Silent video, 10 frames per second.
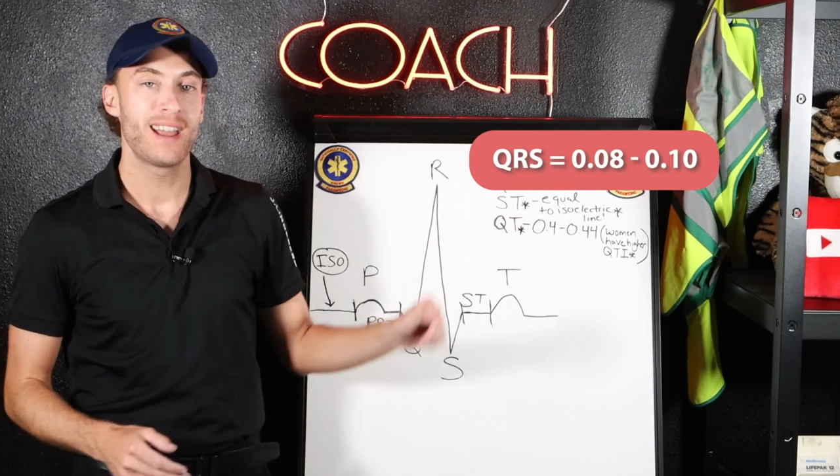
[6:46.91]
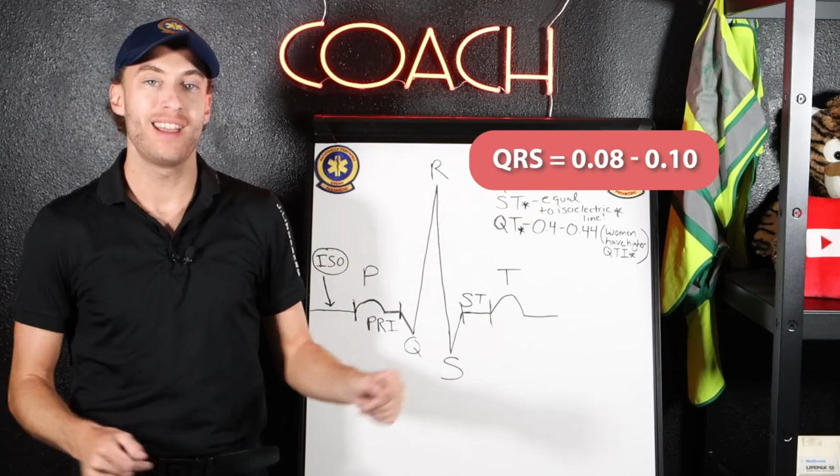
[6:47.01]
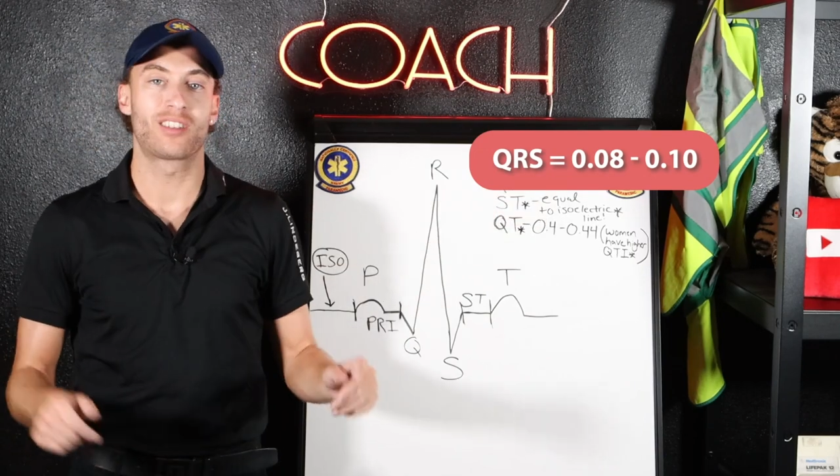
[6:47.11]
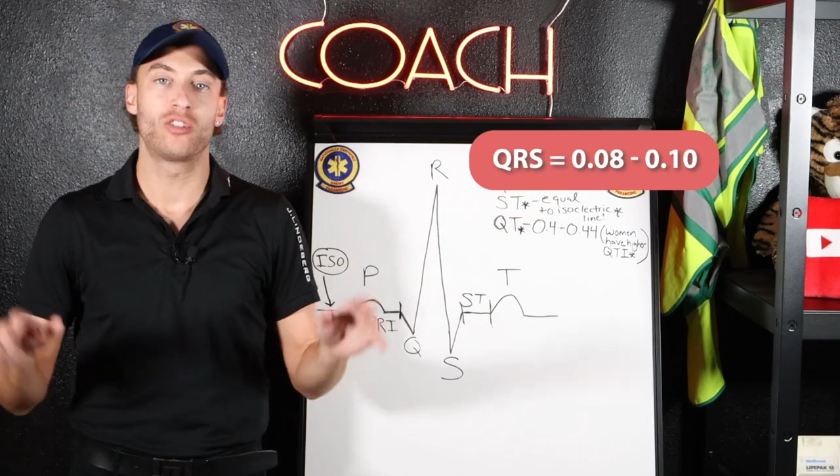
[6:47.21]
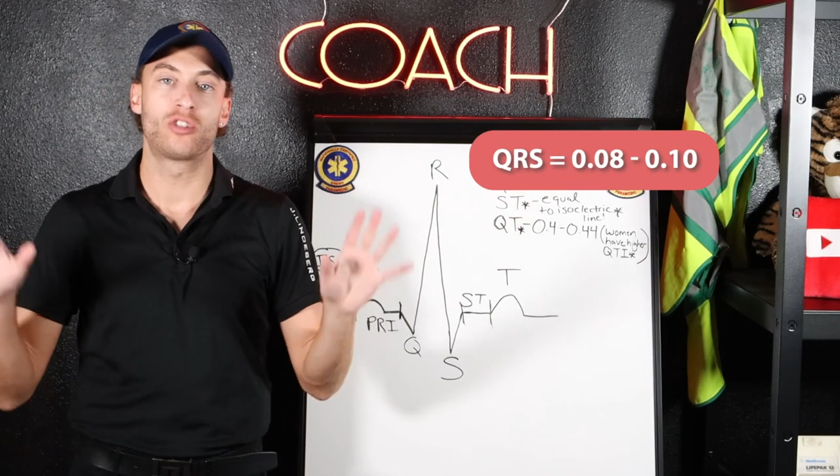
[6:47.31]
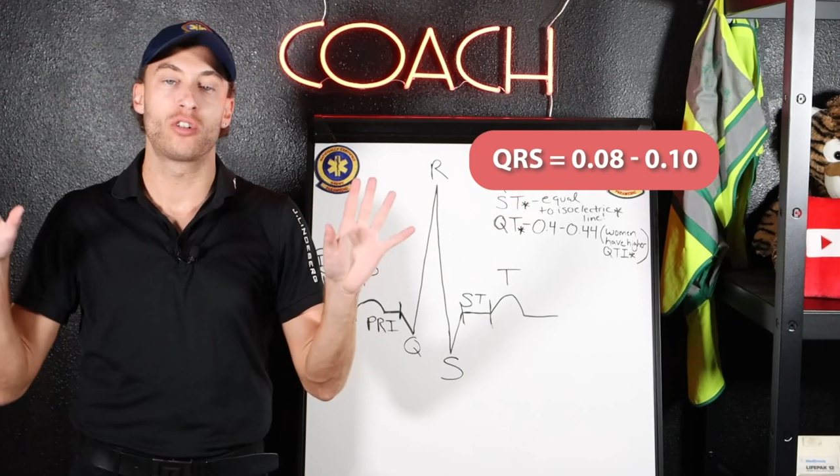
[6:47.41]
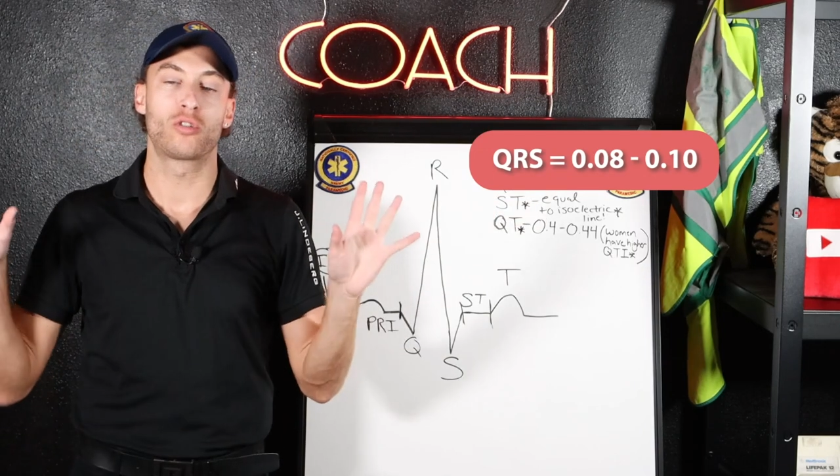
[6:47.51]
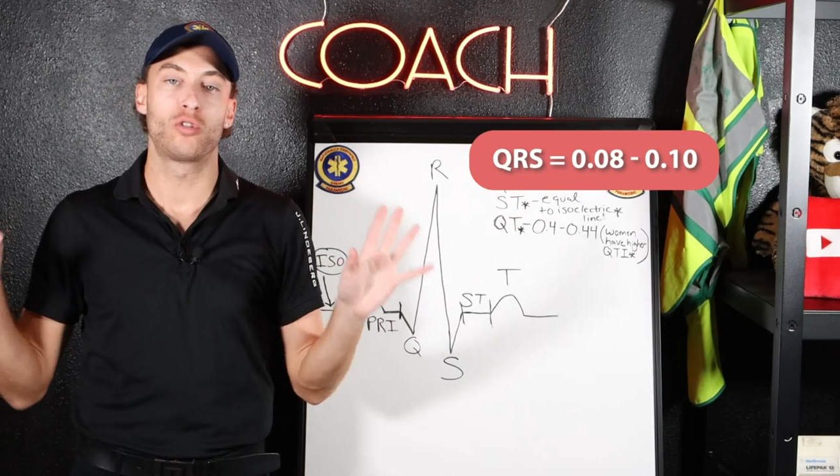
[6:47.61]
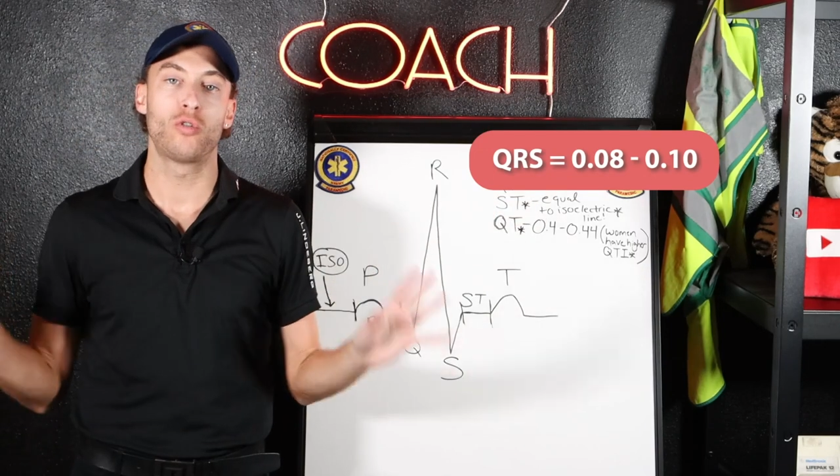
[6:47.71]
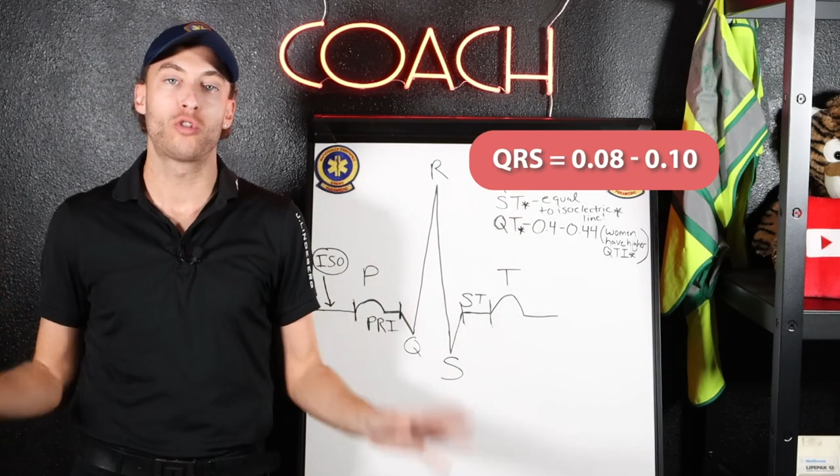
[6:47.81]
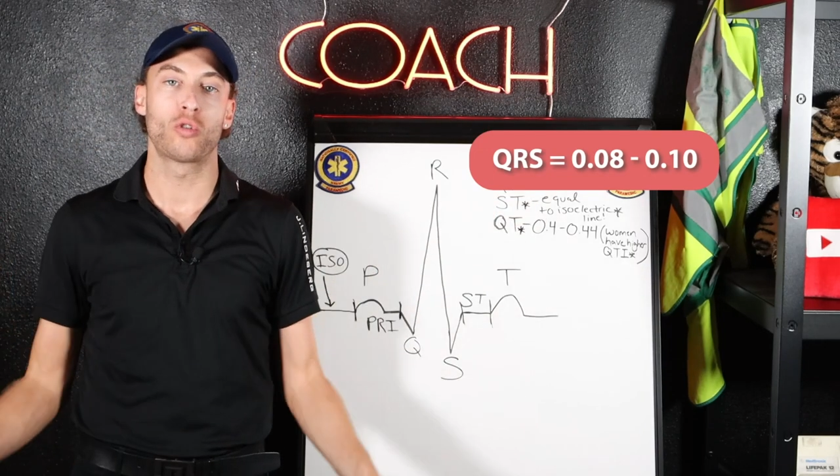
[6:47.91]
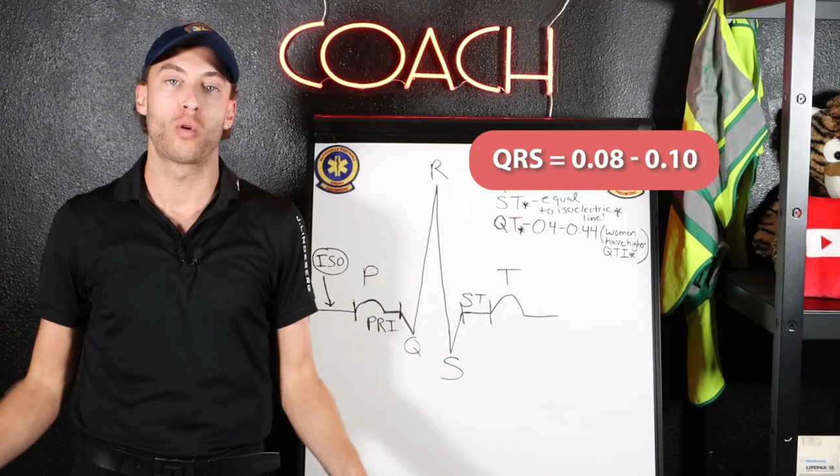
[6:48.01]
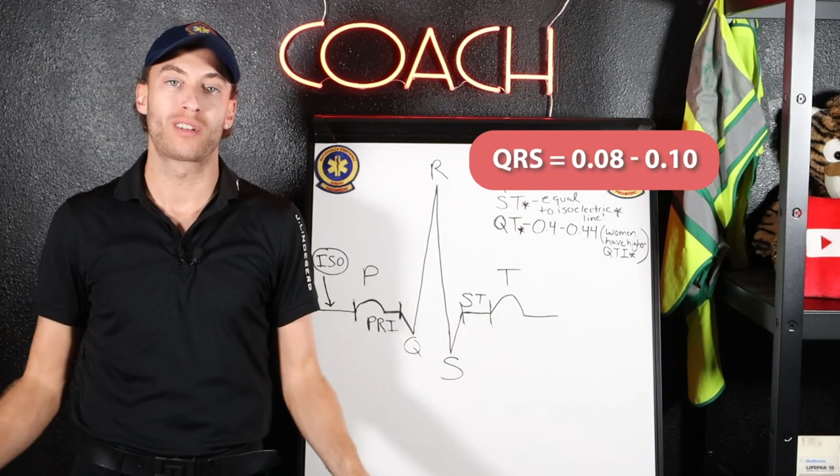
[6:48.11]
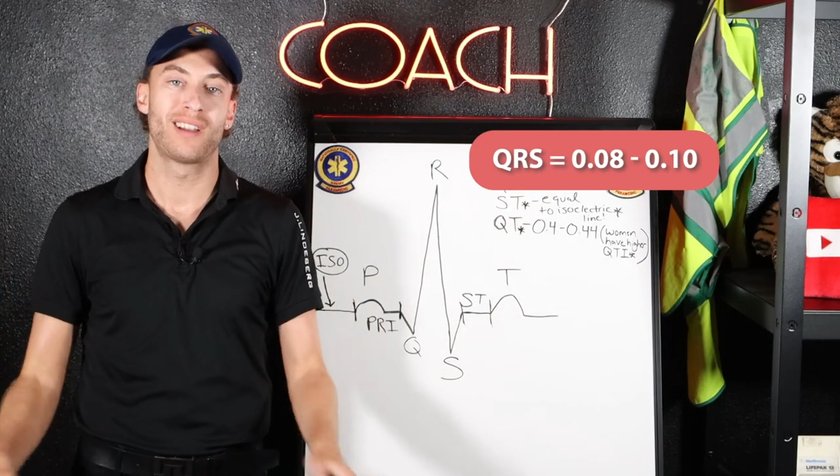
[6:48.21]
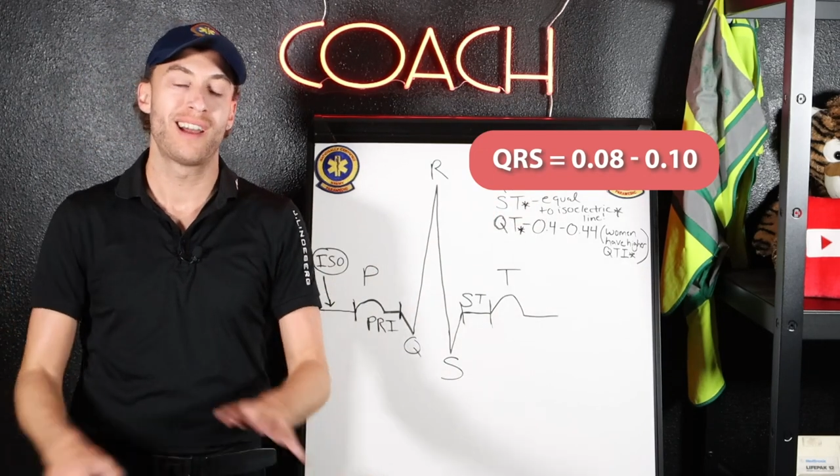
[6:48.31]
is considered too
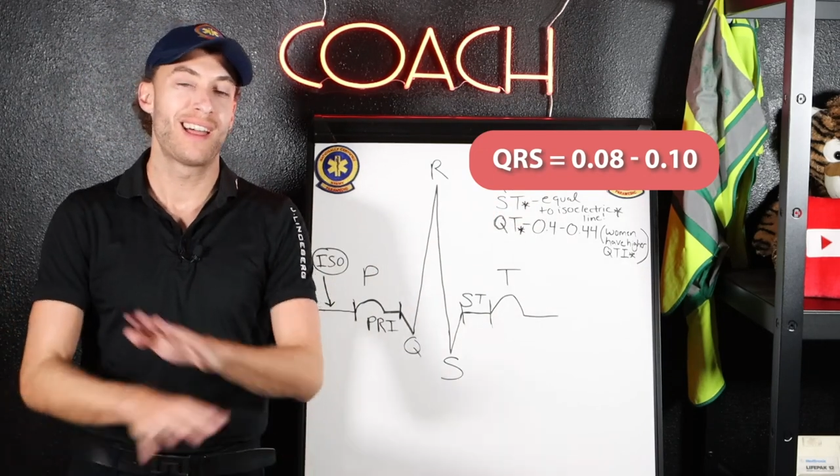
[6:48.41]
short.